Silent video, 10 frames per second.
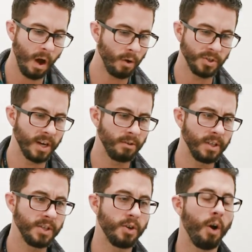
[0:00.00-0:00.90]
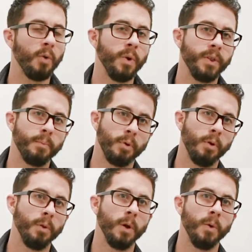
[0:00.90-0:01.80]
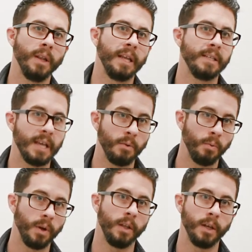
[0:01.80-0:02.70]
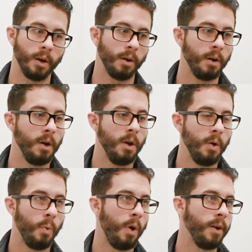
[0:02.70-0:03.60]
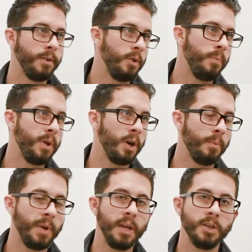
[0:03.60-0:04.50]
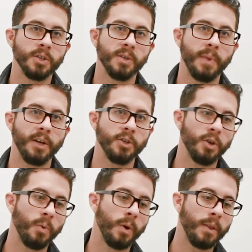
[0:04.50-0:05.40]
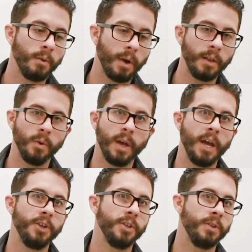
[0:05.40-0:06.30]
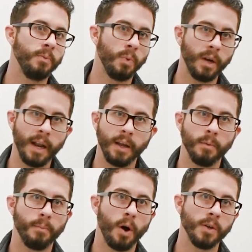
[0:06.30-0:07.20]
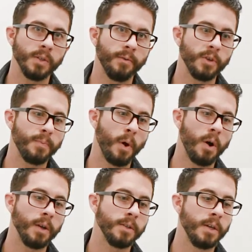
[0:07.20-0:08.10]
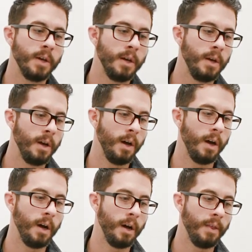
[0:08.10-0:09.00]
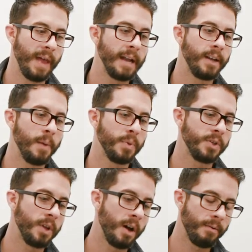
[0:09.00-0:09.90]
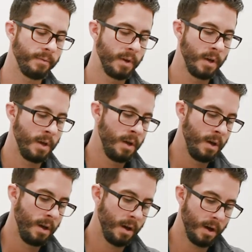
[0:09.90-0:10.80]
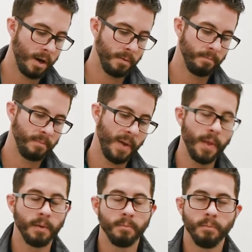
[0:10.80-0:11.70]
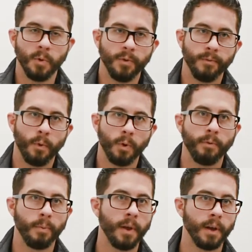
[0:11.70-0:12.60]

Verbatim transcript: I'll generally start with a Prolo unless they really are wanting to do PRP just to make sure we're in the right location, we're getting a positive response, uh, that type of stuff um, and then moving forward from